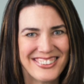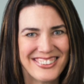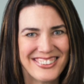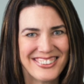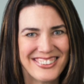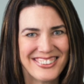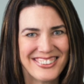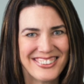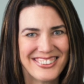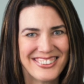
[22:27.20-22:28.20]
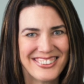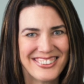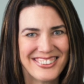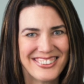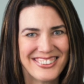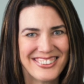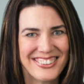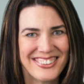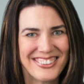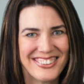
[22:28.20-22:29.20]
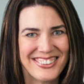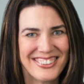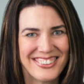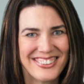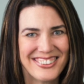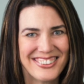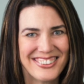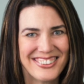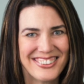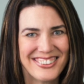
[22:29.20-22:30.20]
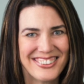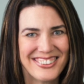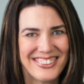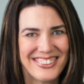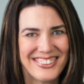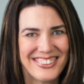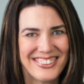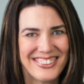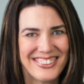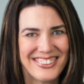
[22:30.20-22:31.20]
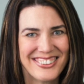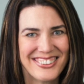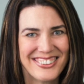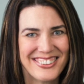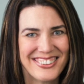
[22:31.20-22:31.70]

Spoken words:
(no lip movement)